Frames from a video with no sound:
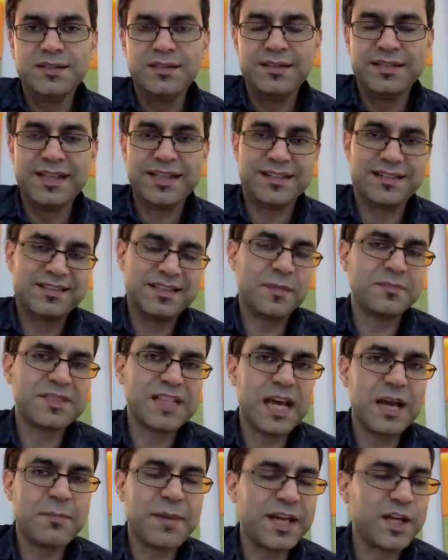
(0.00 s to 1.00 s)
Yet at the same
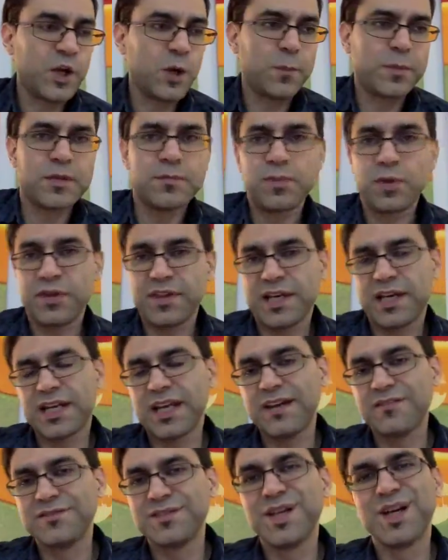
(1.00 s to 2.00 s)
time, I know people that
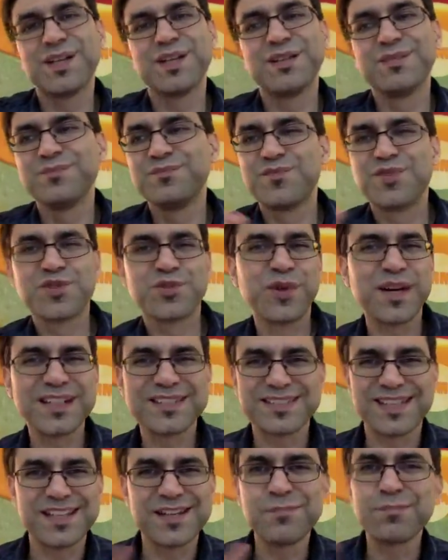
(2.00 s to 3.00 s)
have done
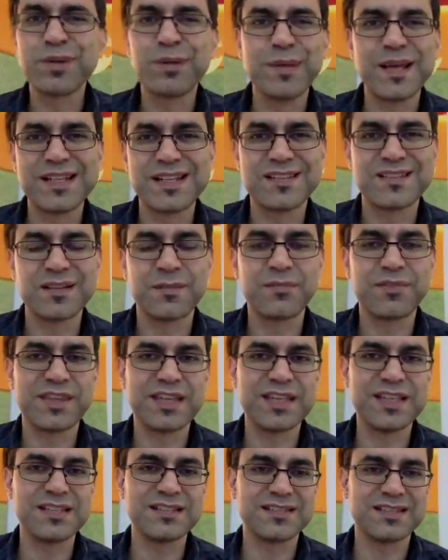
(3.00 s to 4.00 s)
tricks and implemented some
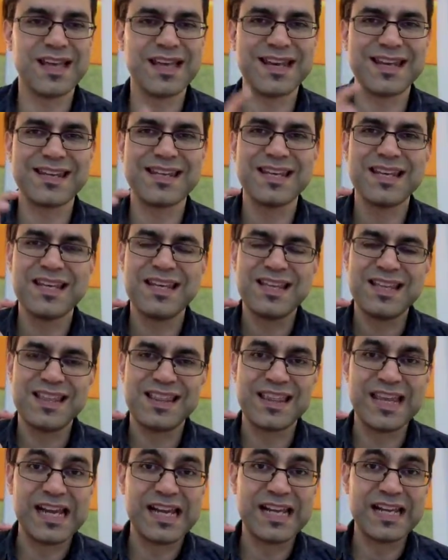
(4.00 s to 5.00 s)
things, and
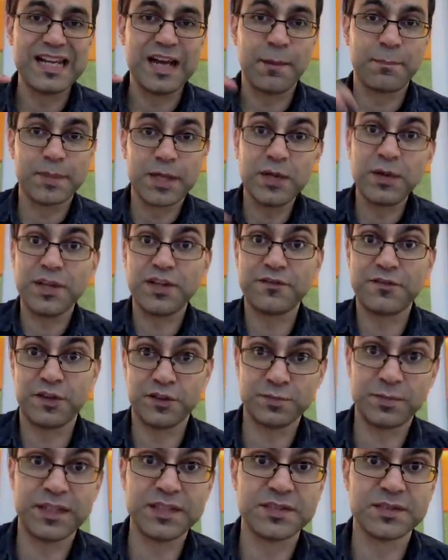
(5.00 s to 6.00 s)
they appear in the
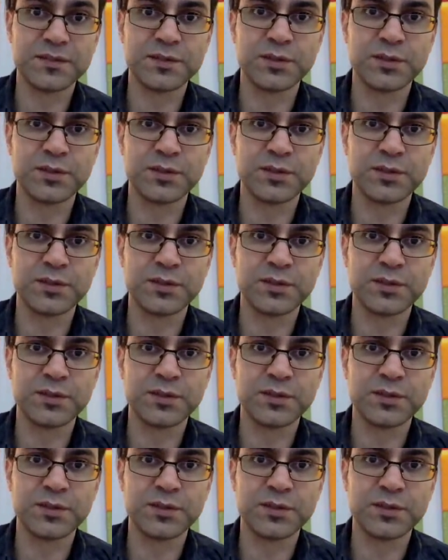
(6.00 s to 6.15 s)
first place of